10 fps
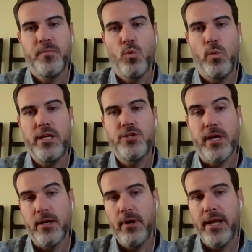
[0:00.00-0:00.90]
we
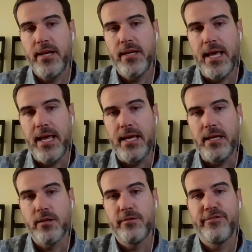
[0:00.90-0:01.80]
generated a
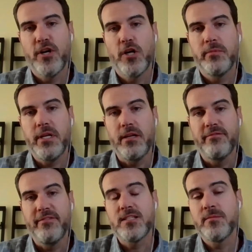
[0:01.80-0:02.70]
confirmed
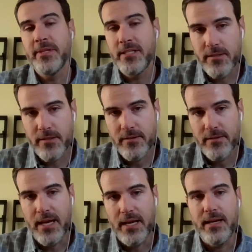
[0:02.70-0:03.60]
investment,
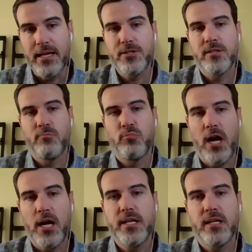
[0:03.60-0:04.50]
not just a
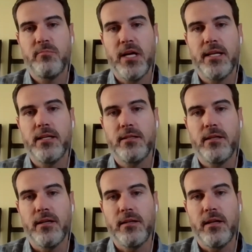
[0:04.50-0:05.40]
project, but
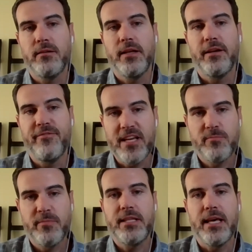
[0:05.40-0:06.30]
an
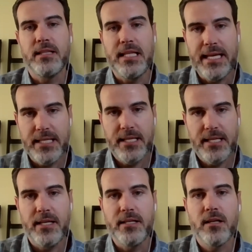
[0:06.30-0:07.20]
investment that landed
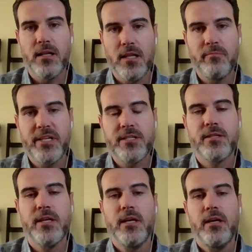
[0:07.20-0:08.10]
in Columbus.
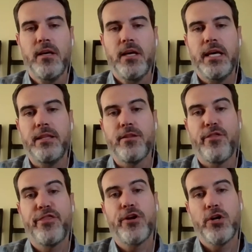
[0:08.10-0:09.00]
In the
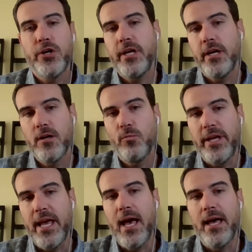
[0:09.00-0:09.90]
third year, we
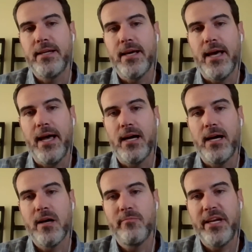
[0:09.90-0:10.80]
had a
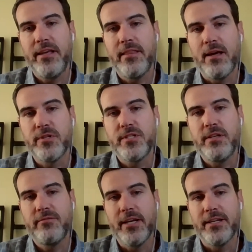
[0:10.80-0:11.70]
company that
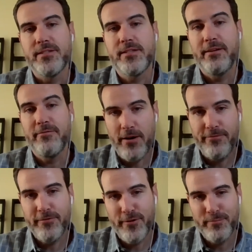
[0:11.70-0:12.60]
received an incentive
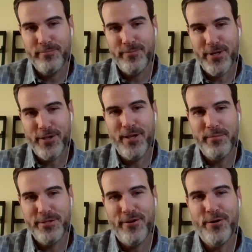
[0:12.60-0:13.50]
offer from the
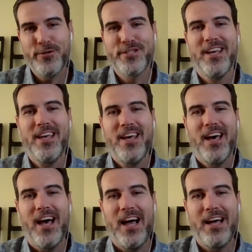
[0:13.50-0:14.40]
Columbus folks,
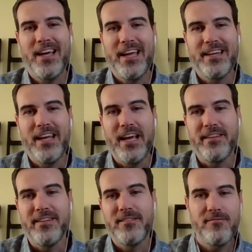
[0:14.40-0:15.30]
and